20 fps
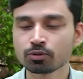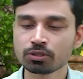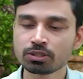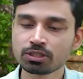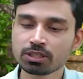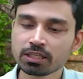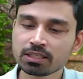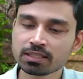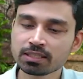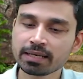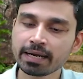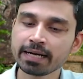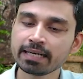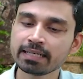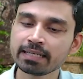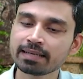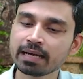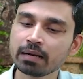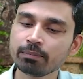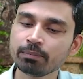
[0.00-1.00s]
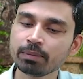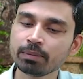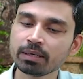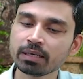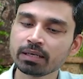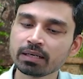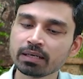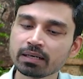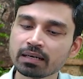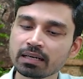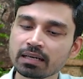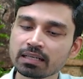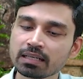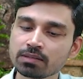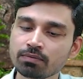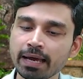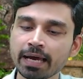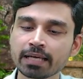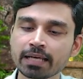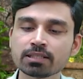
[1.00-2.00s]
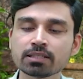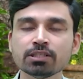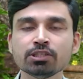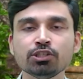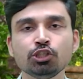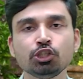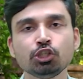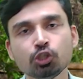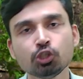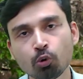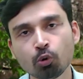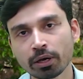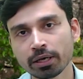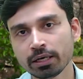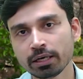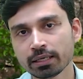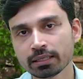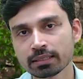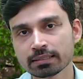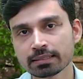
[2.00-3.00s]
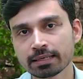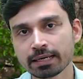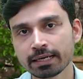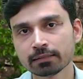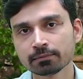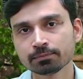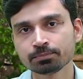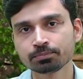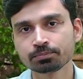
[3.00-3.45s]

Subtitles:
So such sites can be classified as GeoHeritage Site.